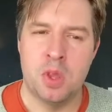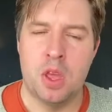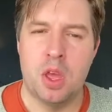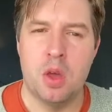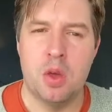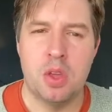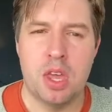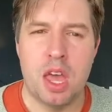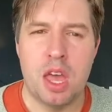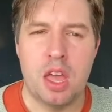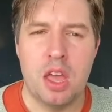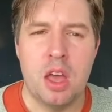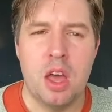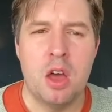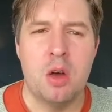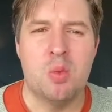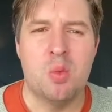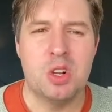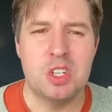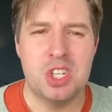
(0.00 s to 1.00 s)
Okay,
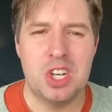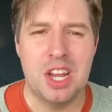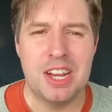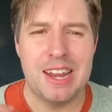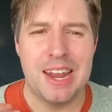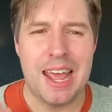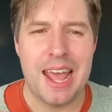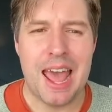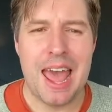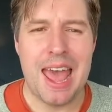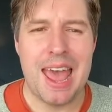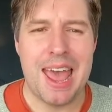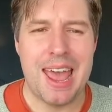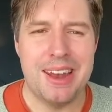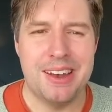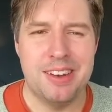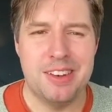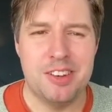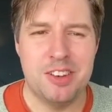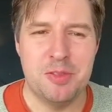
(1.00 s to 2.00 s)
what should I take
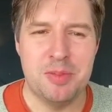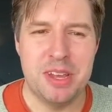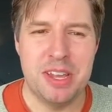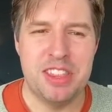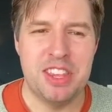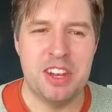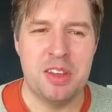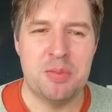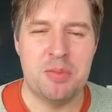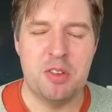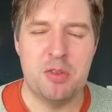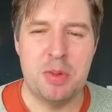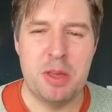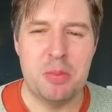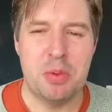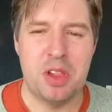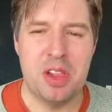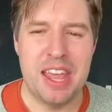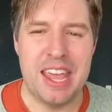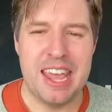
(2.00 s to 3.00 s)
n to be, the number of
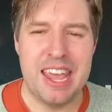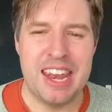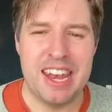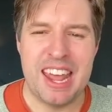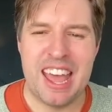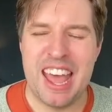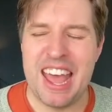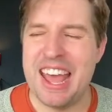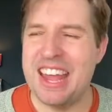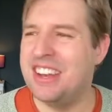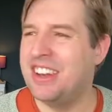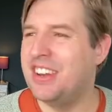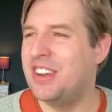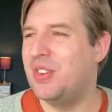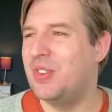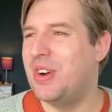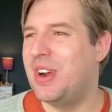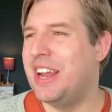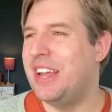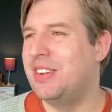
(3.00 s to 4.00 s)
people in and
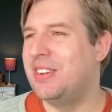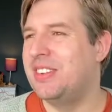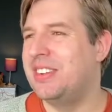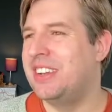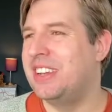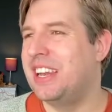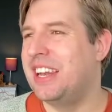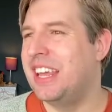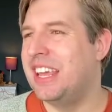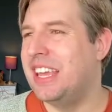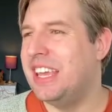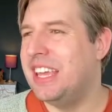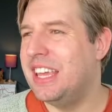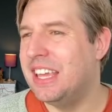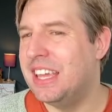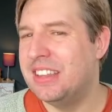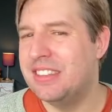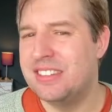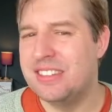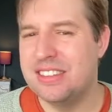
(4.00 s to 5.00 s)
around
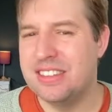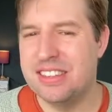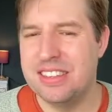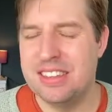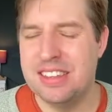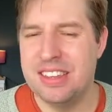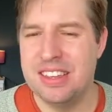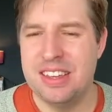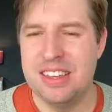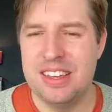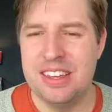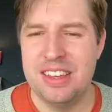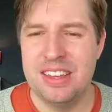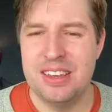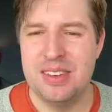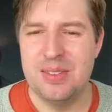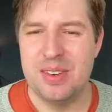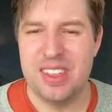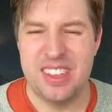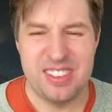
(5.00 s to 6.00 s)
Leeds?
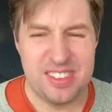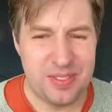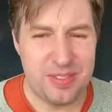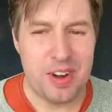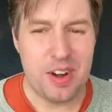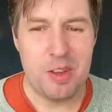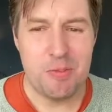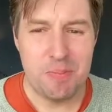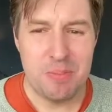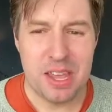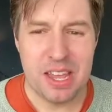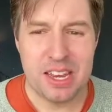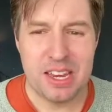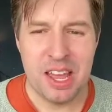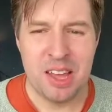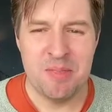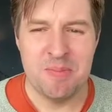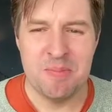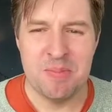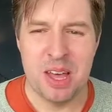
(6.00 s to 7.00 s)
Well, that's a very big
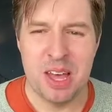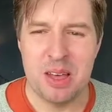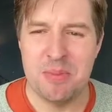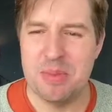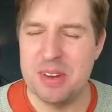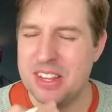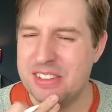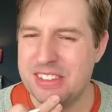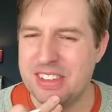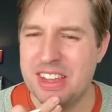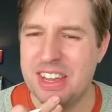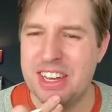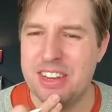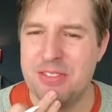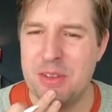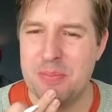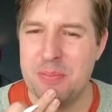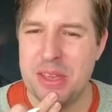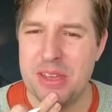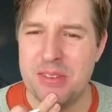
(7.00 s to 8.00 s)
number, but it's kind of a
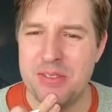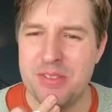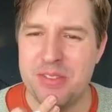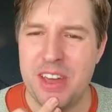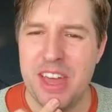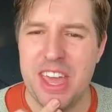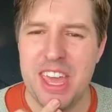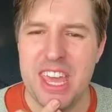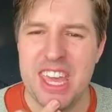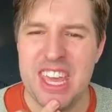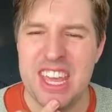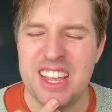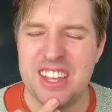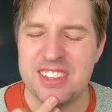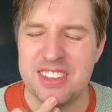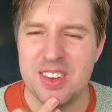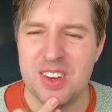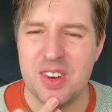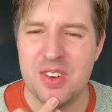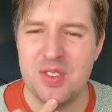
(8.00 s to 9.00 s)
bit vague,
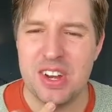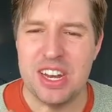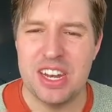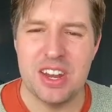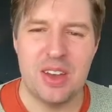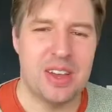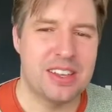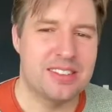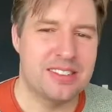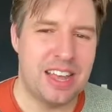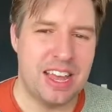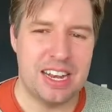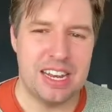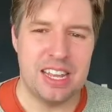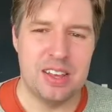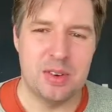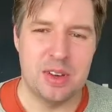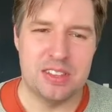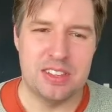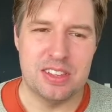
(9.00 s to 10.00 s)
so I don't really know exactly
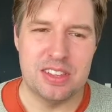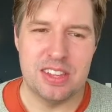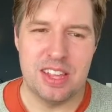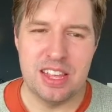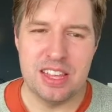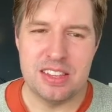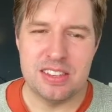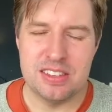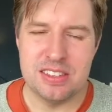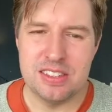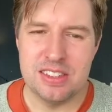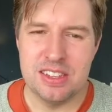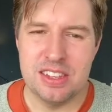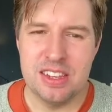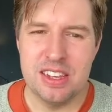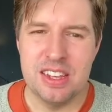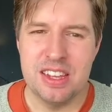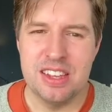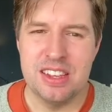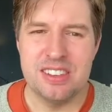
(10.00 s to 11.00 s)
what it is.
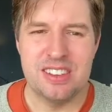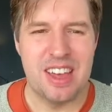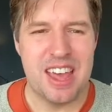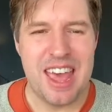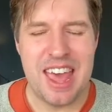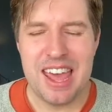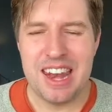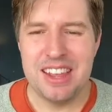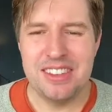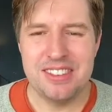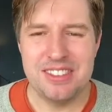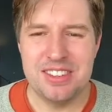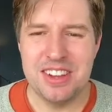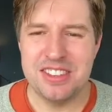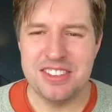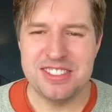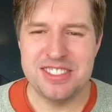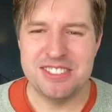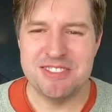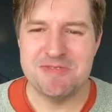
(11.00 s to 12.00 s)
So n is
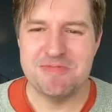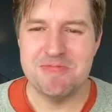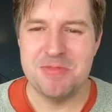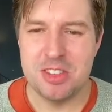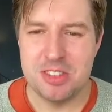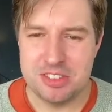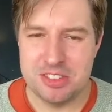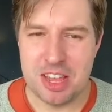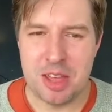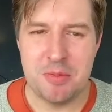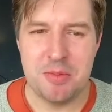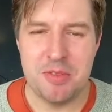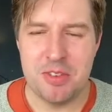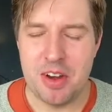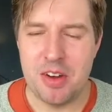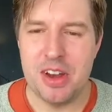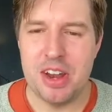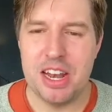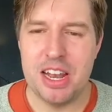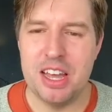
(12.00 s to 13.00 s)
just some
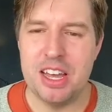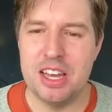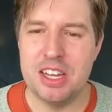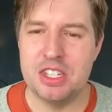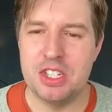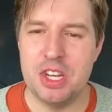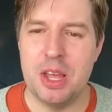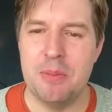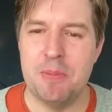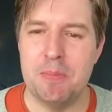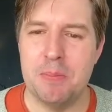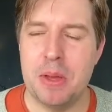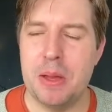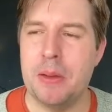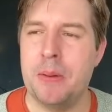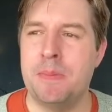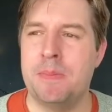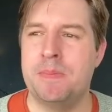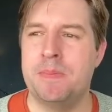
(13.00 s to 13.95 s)
very large number.